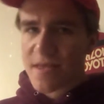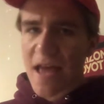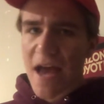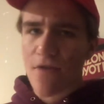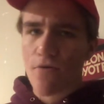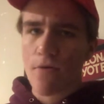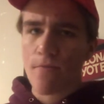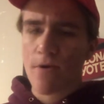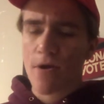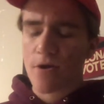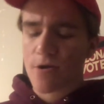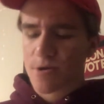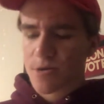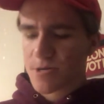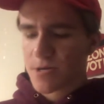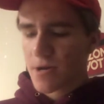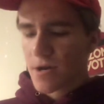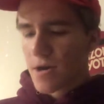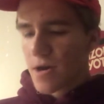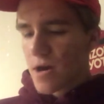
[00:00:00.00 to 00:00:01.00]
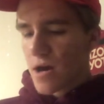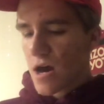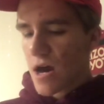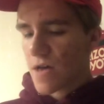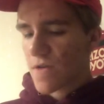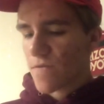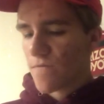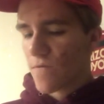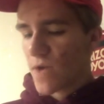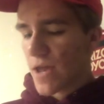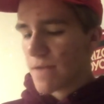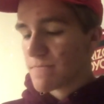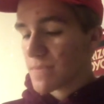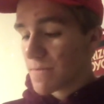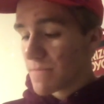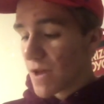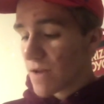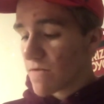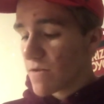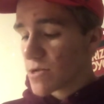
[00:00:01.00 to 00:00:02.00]
that remarks, the
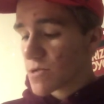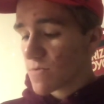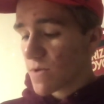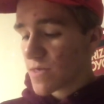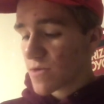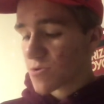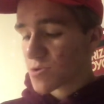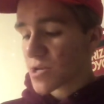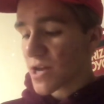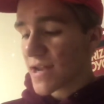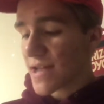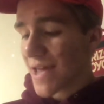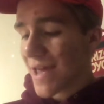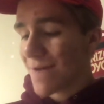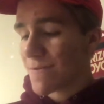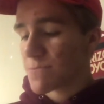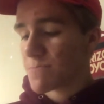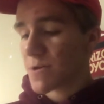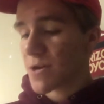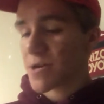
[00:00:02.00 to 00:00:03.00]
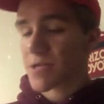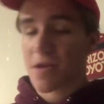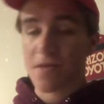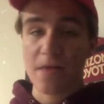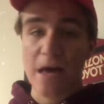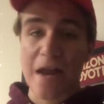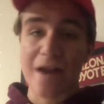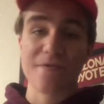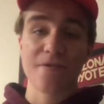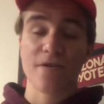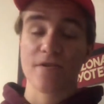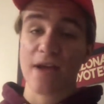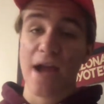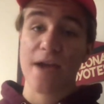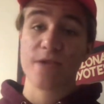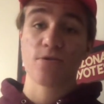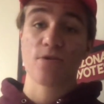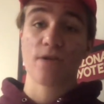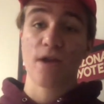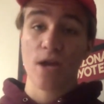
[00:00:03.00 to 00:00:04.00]
main reason why they're signing him is because a lot of their
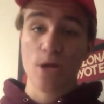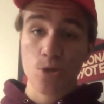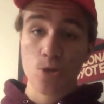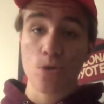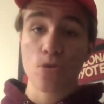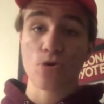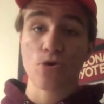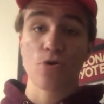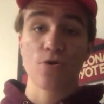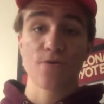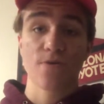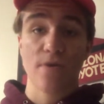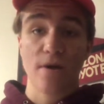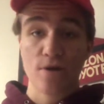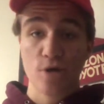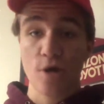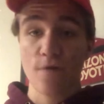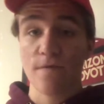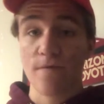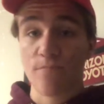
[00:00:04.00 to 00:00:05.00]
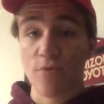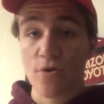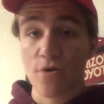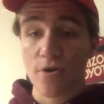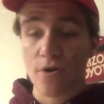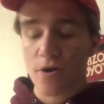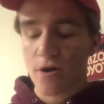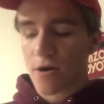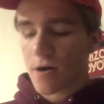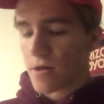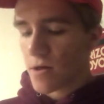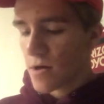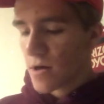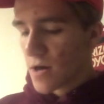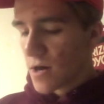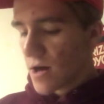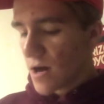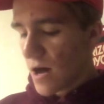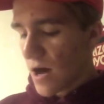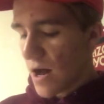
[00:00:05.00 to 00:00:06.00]
guys are injured or they're on COVID protocol.
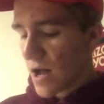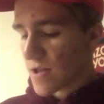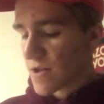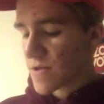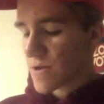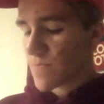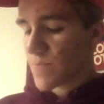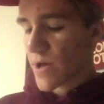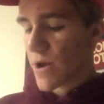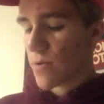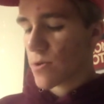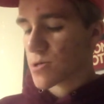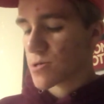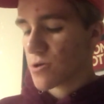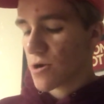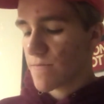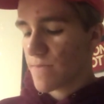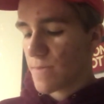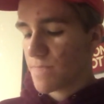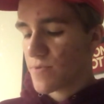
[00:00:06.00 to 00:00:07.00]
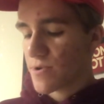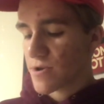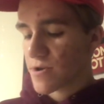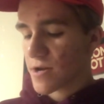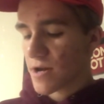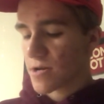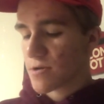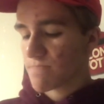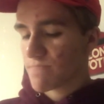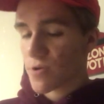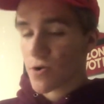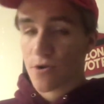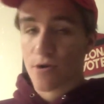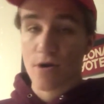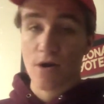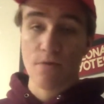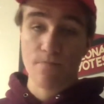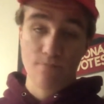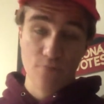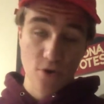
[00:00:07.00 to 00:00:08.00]
Another player was notably put it on
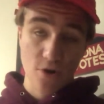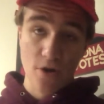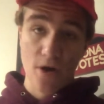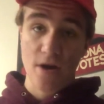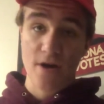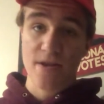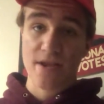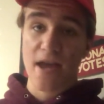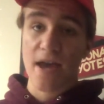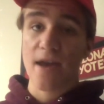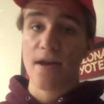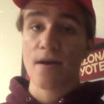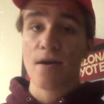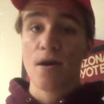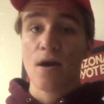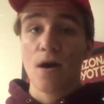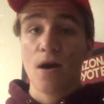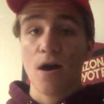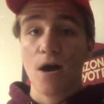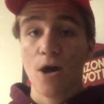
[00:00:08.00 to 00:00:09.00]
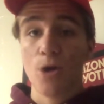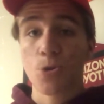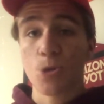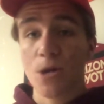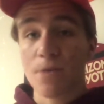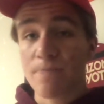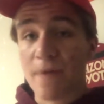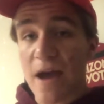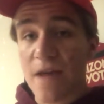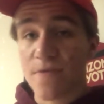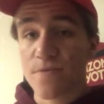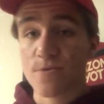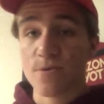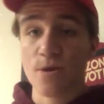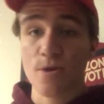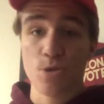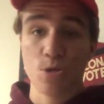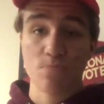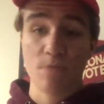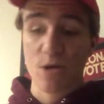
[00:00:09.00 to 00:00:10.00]
protocol today, Drake Batherson.
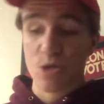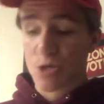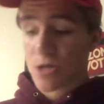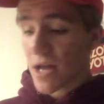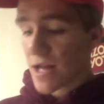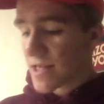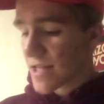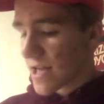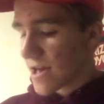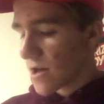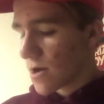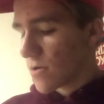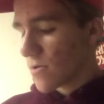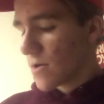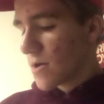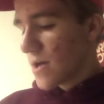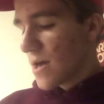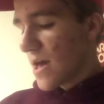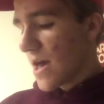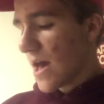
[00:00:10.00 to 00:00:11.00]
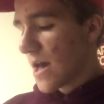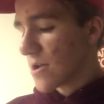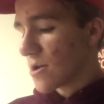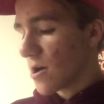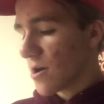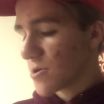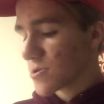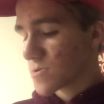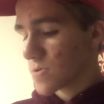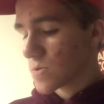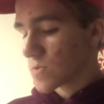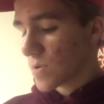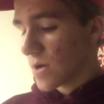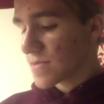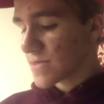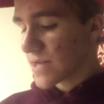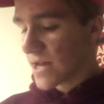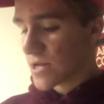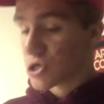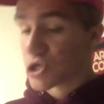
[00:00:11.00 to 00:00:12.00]
I'll just mention that now. And also, as well
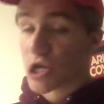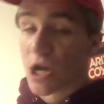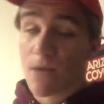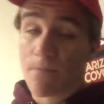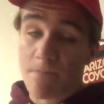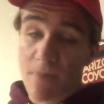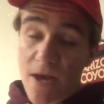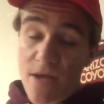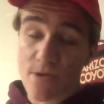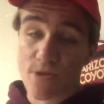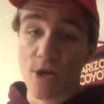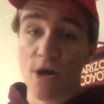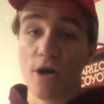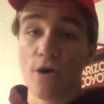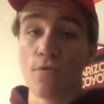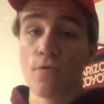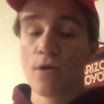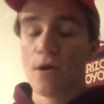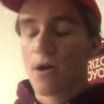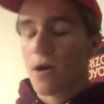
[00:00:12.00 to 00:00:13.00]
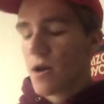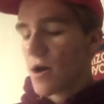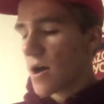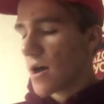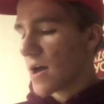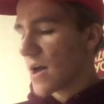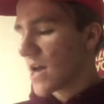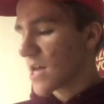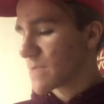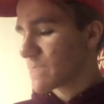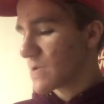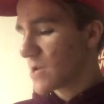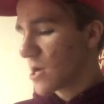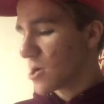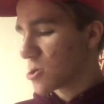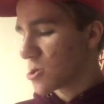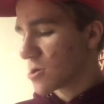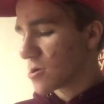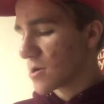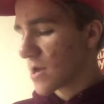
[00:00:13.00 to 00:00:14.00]
as that, Shane Pinto has been
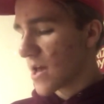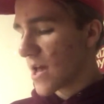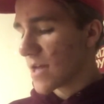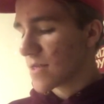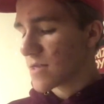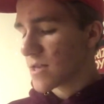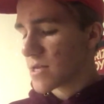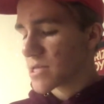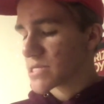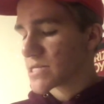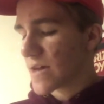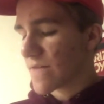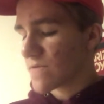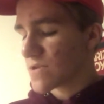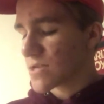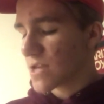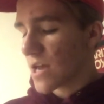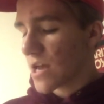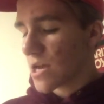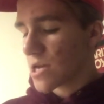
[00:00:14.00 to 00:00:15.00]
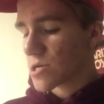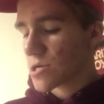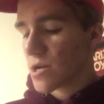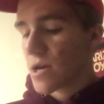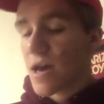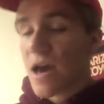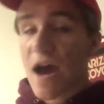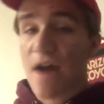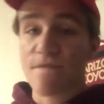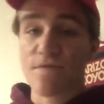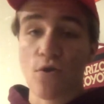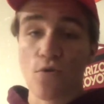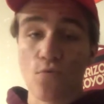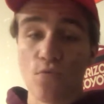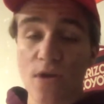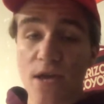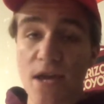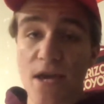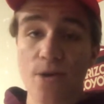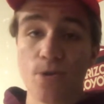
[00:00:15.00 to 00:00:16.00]
injured at least 7 days after
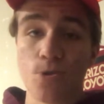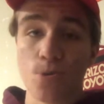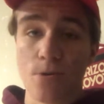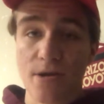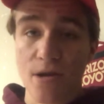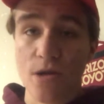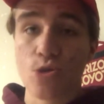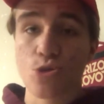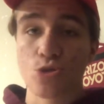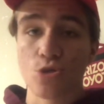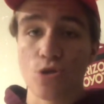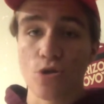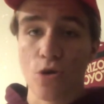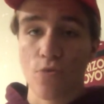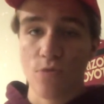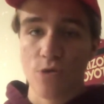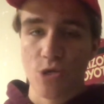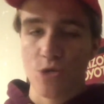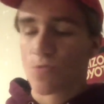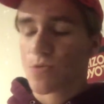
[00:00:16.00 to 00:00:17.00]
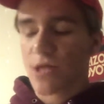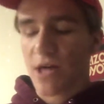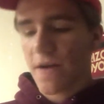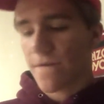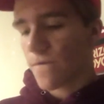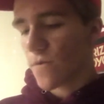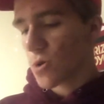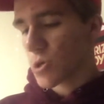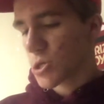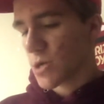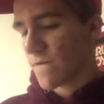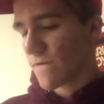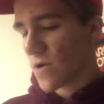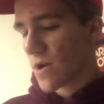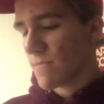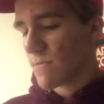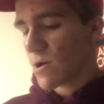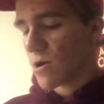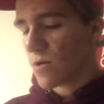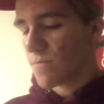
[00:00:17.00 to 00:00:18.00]
re-injuring his shoulder, which is really unfortunate for
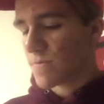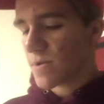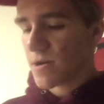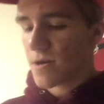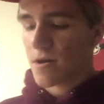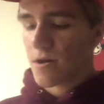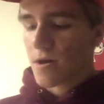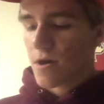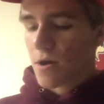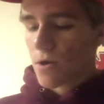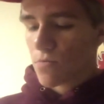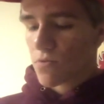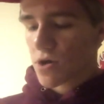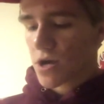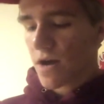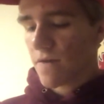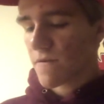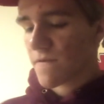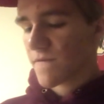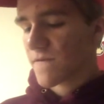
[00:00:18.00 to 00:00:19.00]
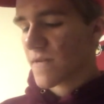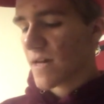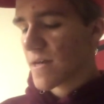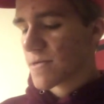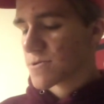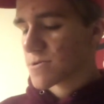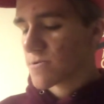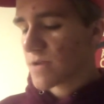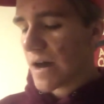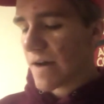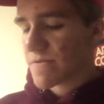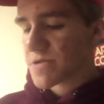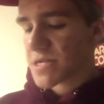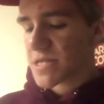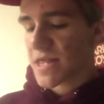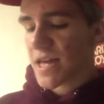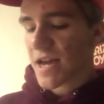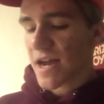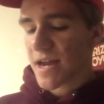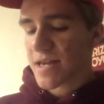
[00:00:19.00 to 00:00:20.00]
him. I hope he recovers for that. So
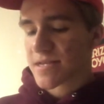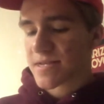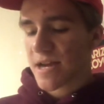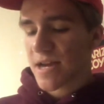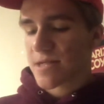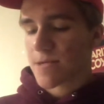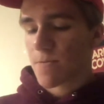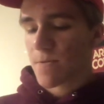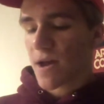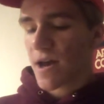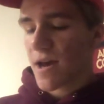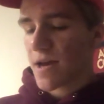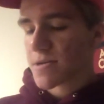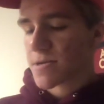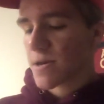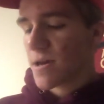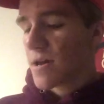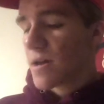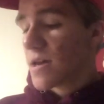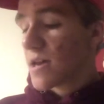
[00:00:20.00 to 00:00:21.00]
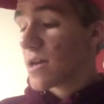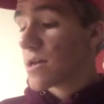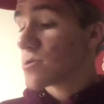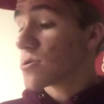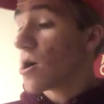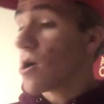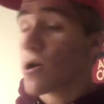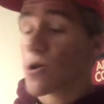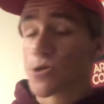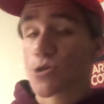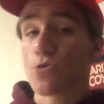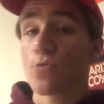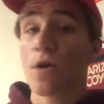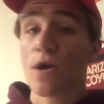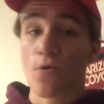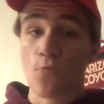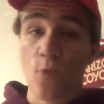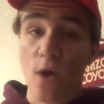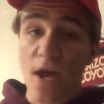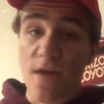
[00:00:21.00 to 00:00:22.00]
obviously, they got to sign some guys. He's also
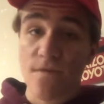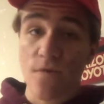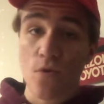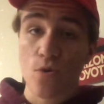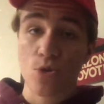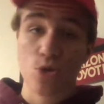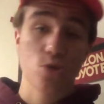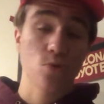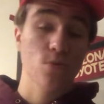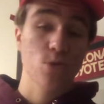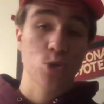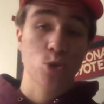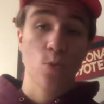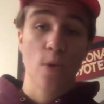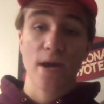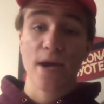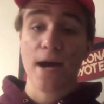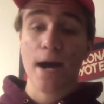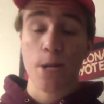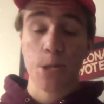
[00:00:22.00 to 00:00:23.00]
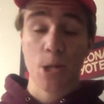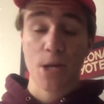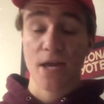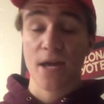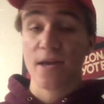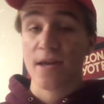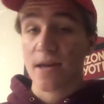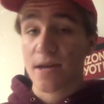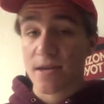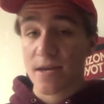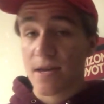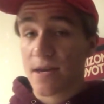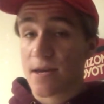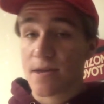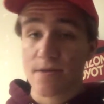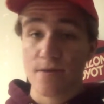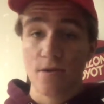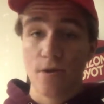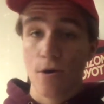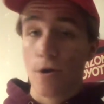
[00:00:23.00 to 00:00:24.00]
on waivers, so his two-way contract can kick
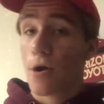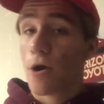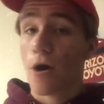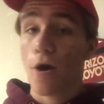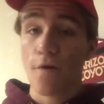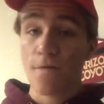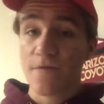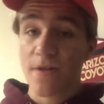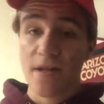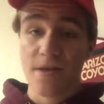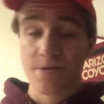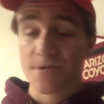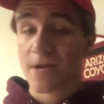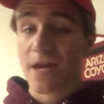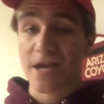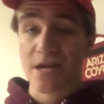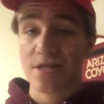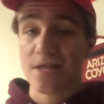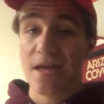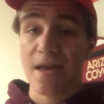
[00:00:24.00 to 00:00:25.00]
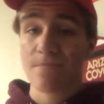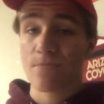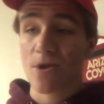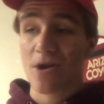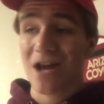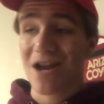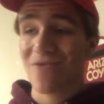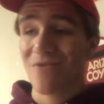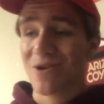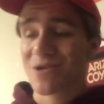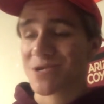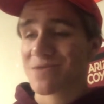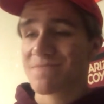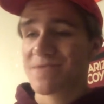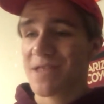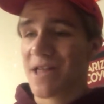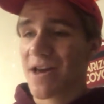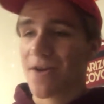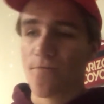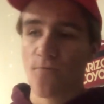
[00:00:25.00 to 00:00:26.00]
in. Hopefully, he doesn't get claimed or Ottawa's going
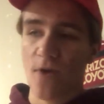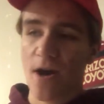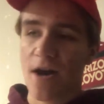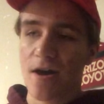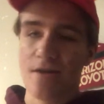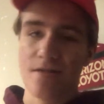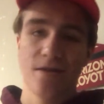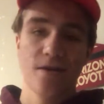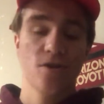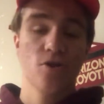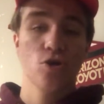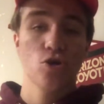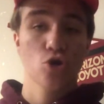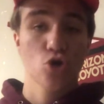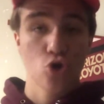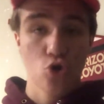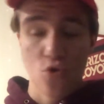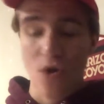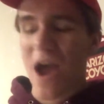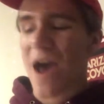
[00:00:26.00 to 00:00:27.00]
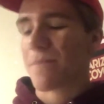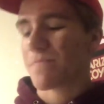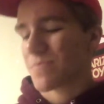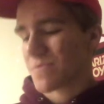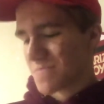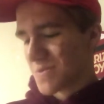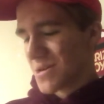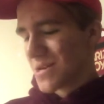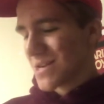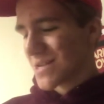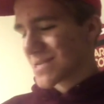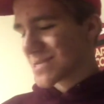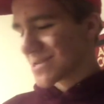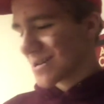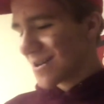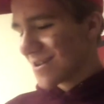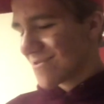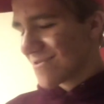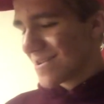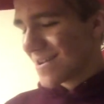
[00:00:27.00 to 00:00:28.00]
to be like, well, crap.
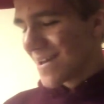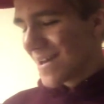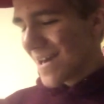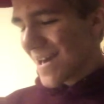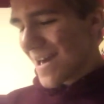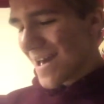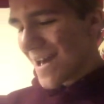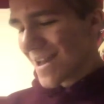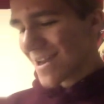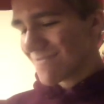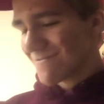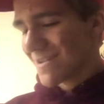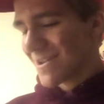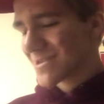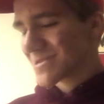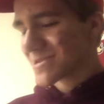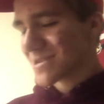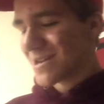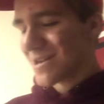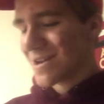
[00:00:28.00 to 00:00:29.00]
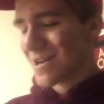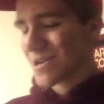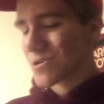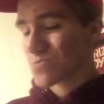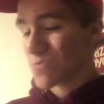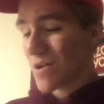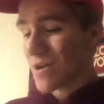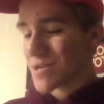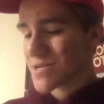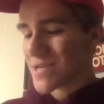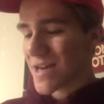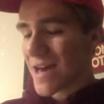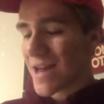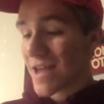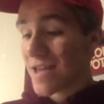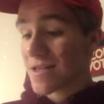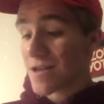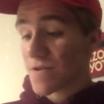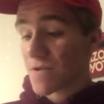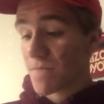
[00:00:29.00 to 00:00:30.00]
So anyways, as well as that,
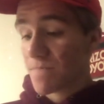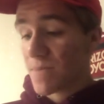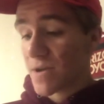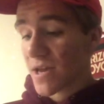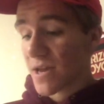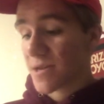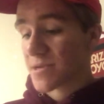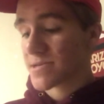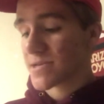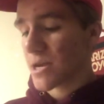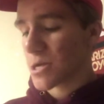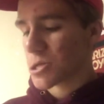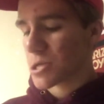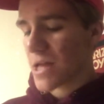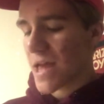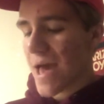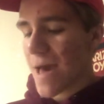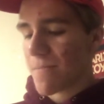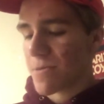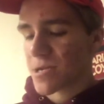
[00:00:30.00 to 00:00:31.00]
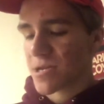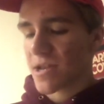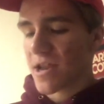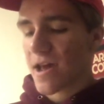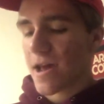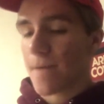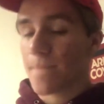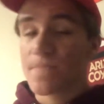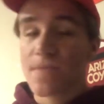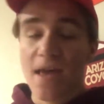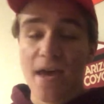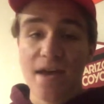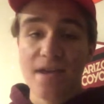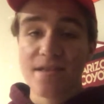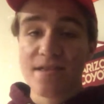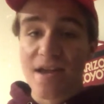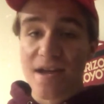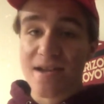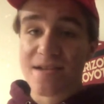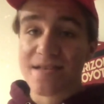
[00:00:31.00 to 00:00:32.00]
another big extension that happened today,
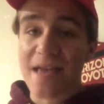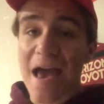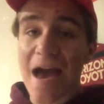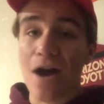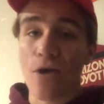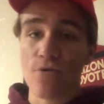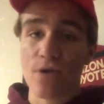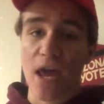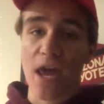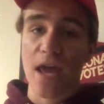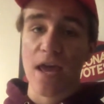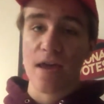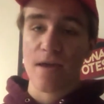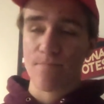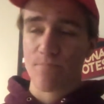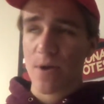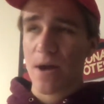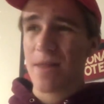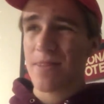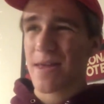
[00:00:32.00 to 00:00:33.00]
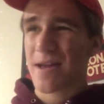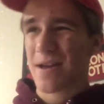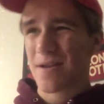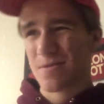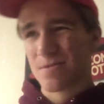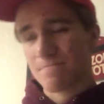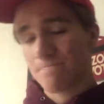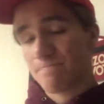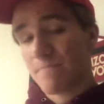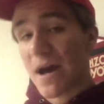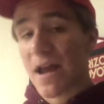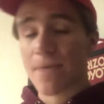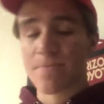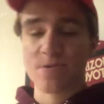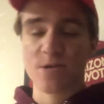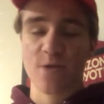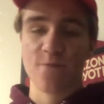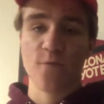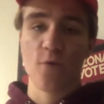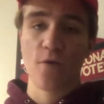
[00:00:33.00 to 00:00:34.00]
Nick Dowd, probably like a bottom
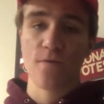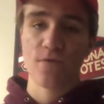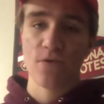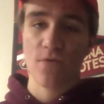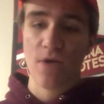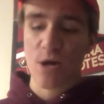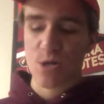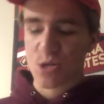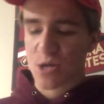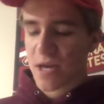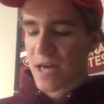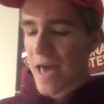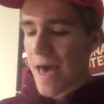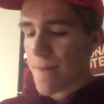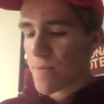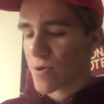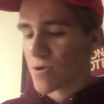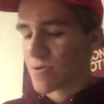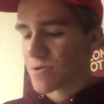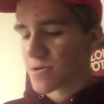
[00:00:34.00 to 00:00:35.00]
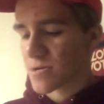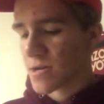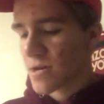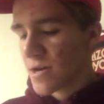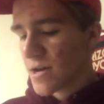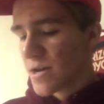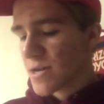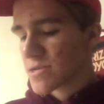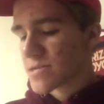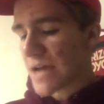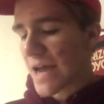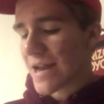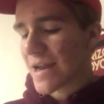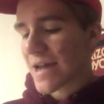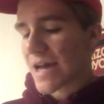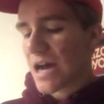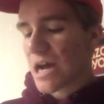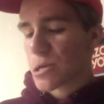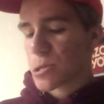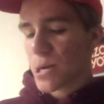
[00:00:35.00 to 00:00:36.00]
six forward for the Washington Capitals, signed a
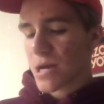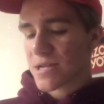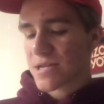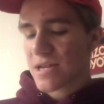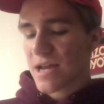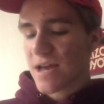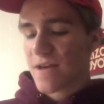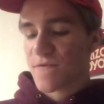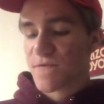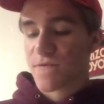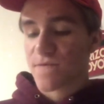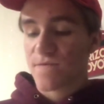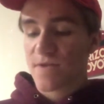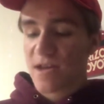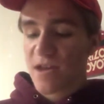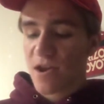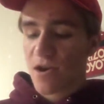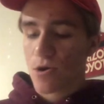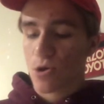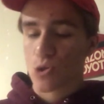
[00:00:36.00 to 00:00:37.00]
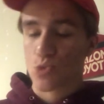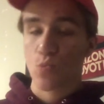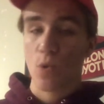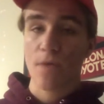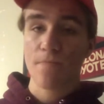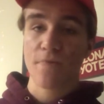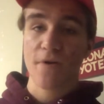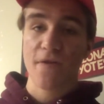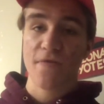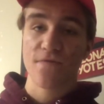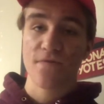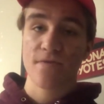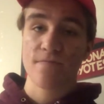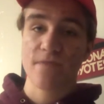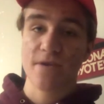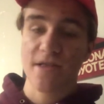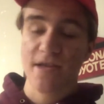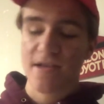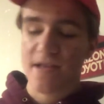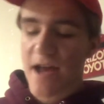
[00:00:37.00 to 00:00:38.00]
contract today, 3 years, $1.3
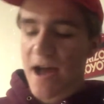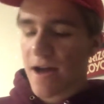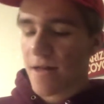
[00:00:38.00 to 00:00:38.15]
million.